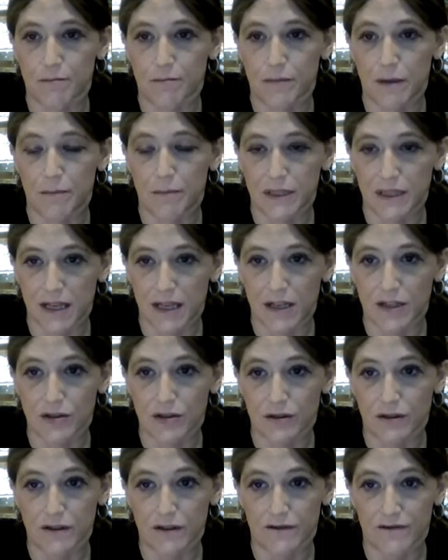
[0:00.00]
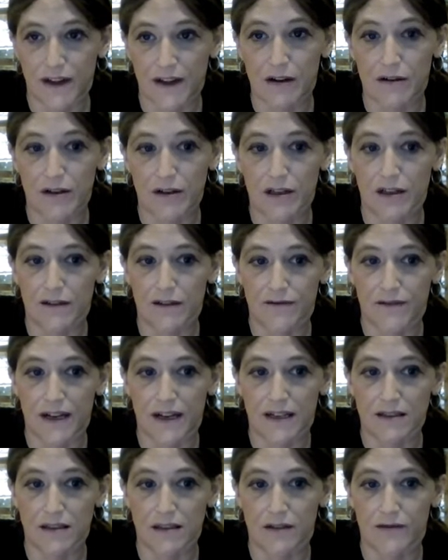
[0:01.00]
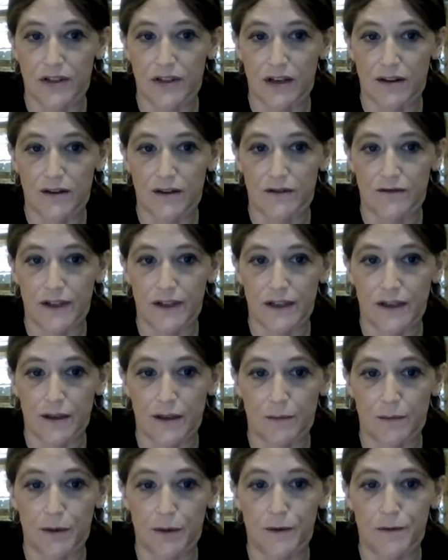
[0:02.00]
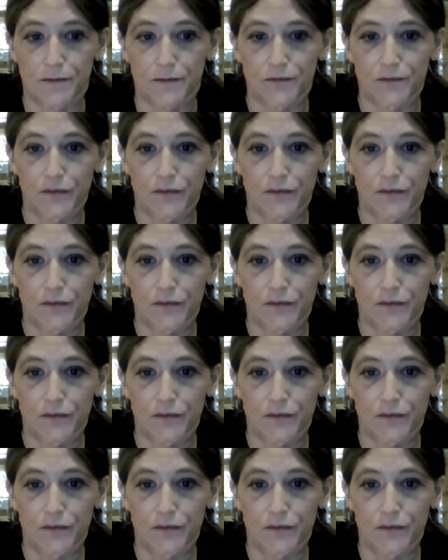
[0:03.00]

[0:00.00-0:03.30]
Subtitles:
the potential confounding effects of another variable.